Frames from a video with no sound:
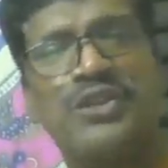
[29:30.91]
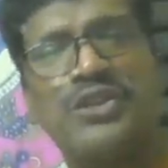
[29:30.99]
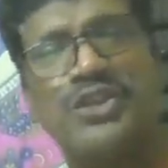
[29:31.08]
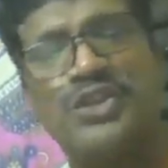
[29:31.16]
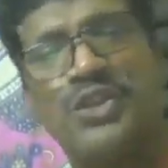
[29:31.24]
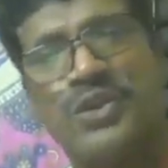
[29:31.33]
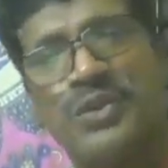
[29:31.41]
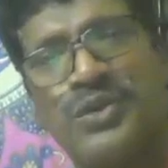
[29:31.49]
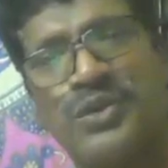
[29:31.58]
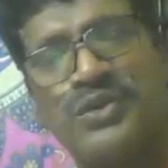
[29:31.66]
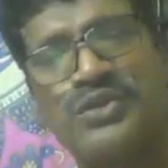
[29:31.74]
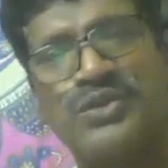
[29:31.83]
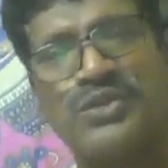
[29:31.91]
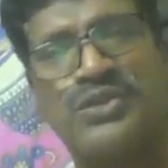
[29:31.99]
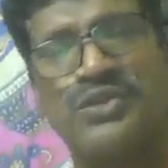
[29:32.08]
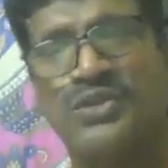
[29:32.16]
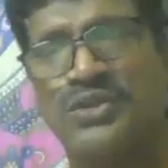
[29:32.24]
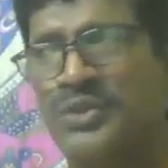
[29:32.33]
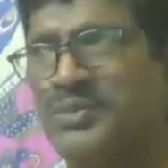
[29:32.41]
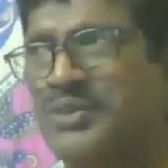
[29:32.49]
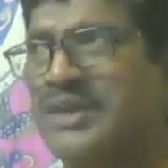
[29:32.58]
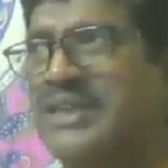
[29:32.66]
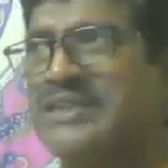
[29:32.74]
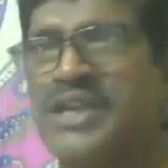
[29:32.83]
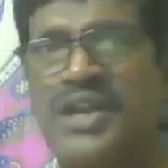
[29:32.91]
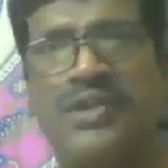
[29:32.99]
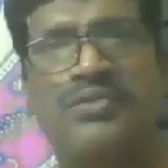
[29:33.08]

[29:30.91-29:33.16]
so soberness,